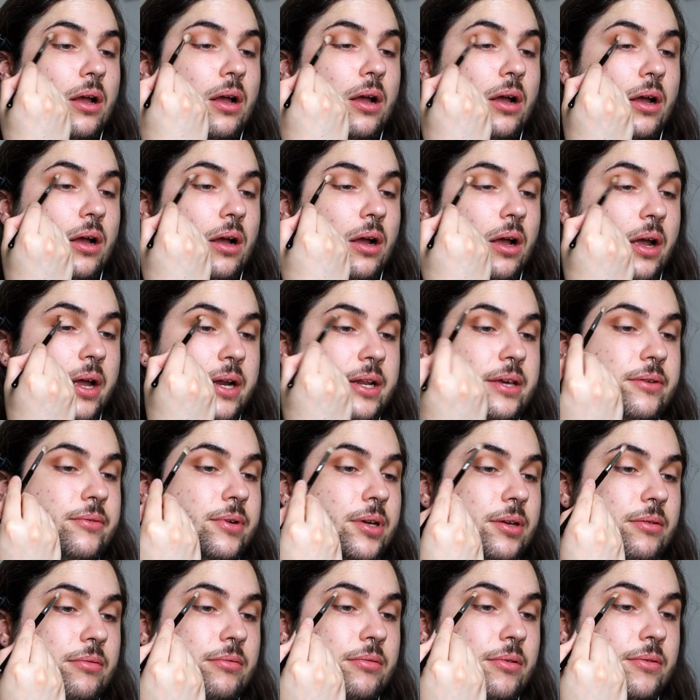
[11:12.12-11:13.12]

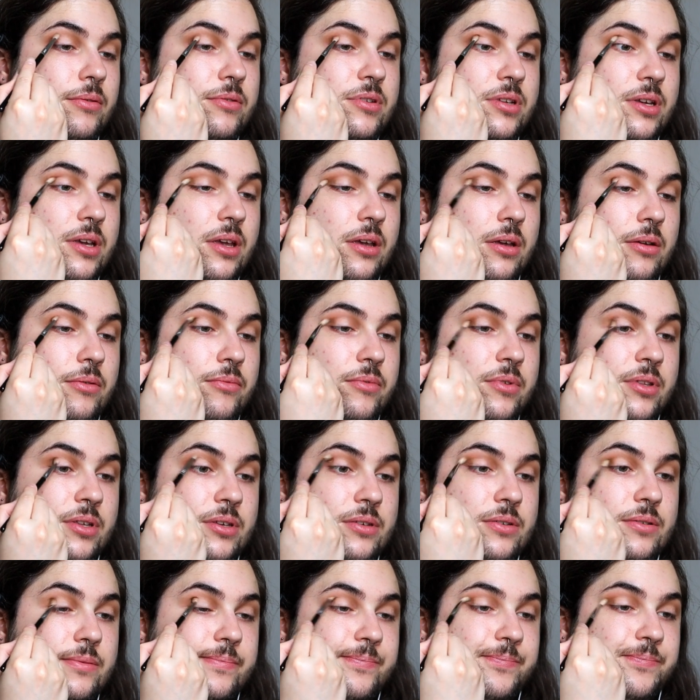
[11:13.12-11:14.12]
Anyway, what was I getting with
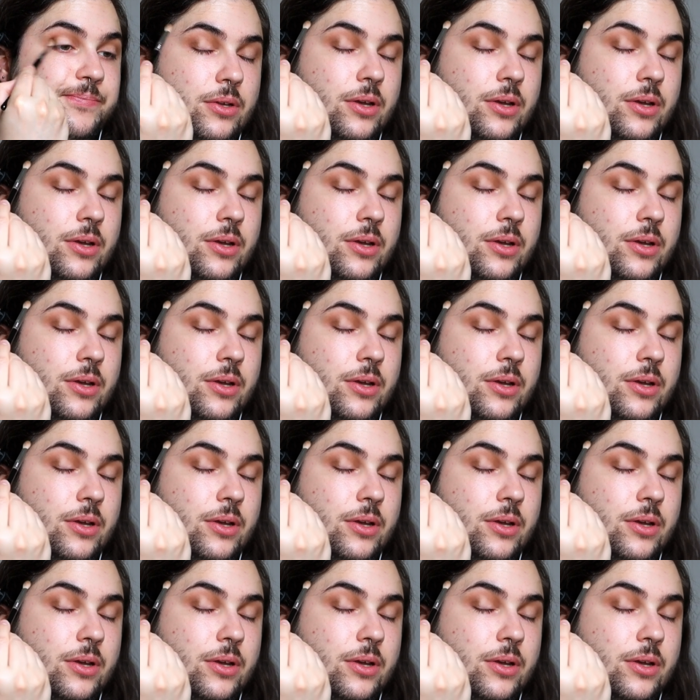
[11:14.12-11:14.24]
this?